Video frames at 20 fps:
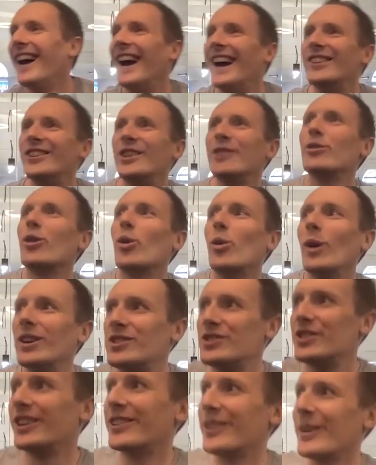it's a difficult
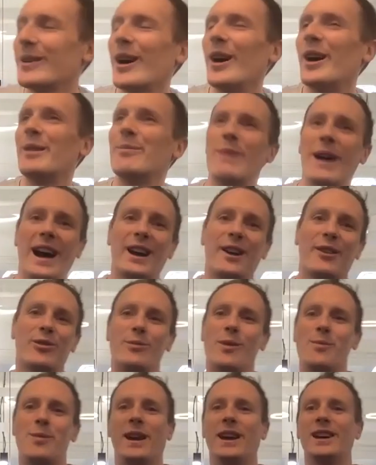question because I'm going back
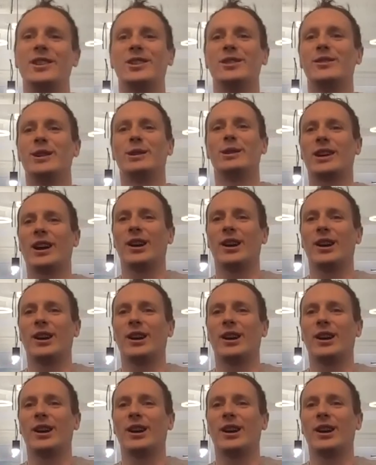from a place that it